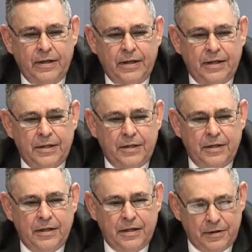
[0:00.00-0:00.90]
Right.
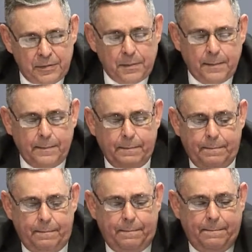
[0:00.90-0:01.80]
Yeah, I was
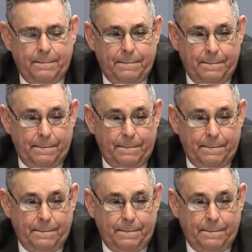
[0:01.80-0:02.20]
born,